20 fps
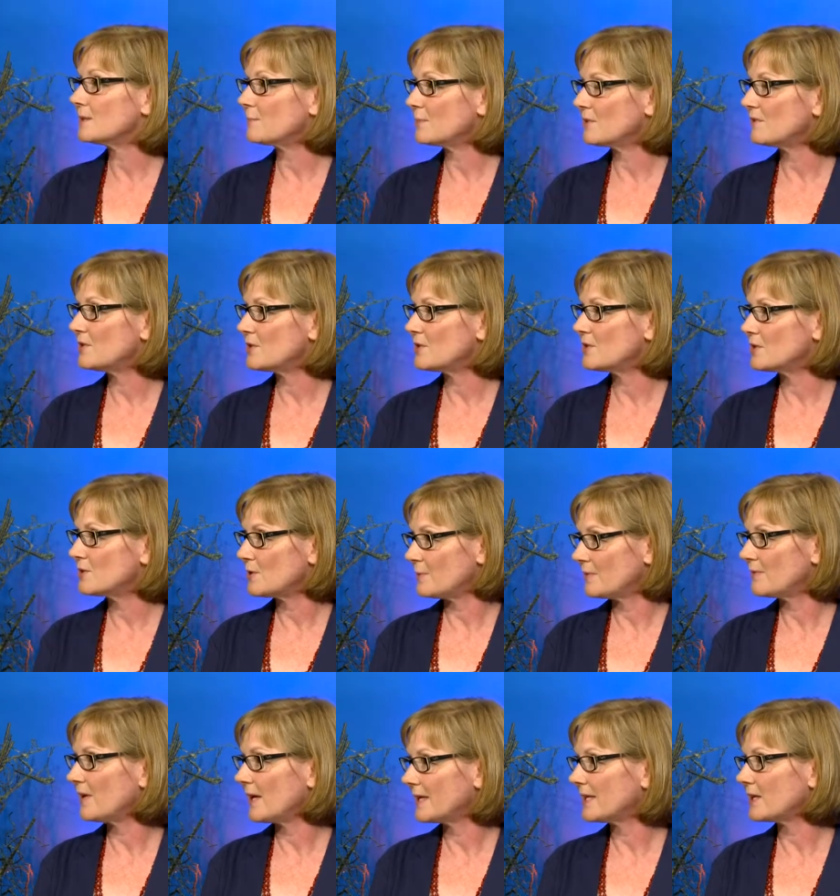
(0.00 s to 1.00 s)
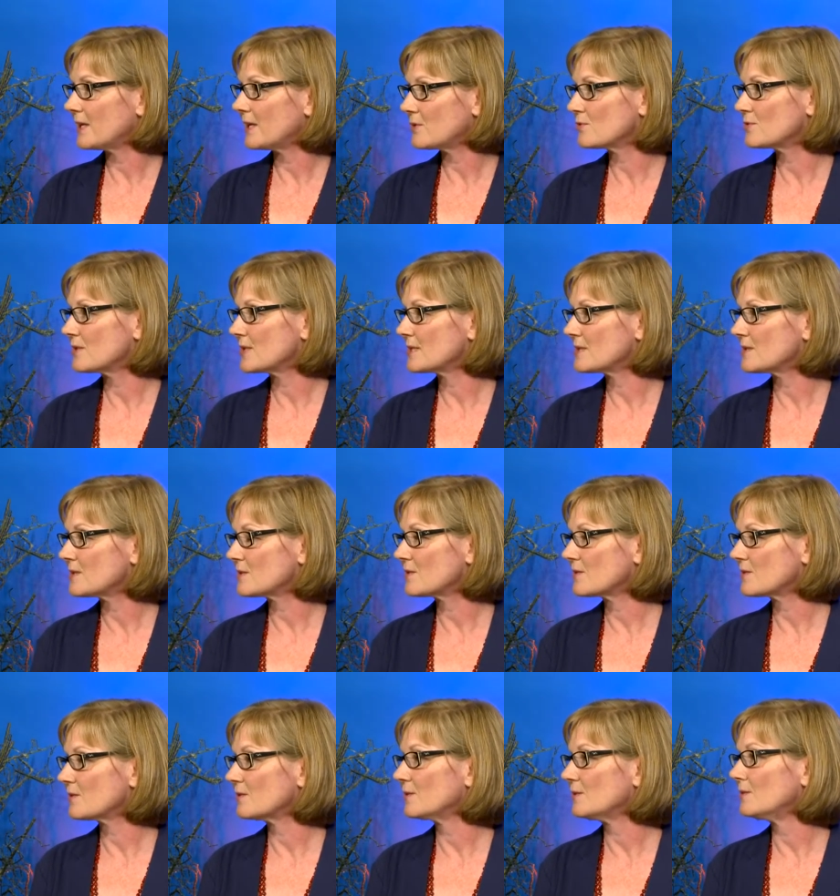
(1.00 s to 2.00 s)
provision to provide natural justice
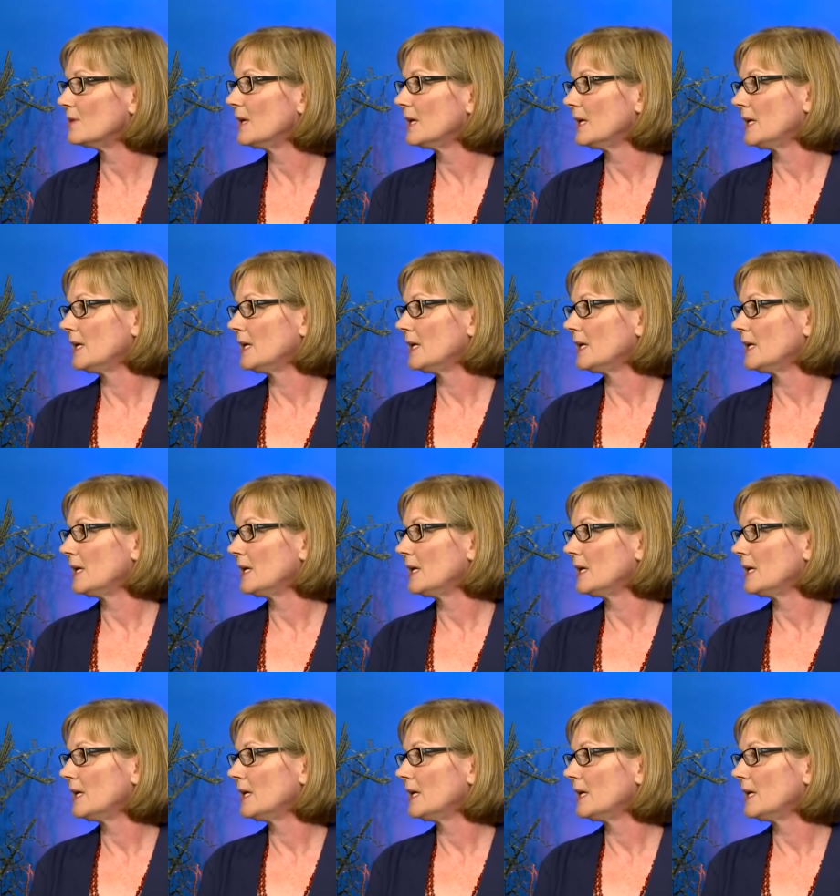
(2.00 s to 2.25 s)
through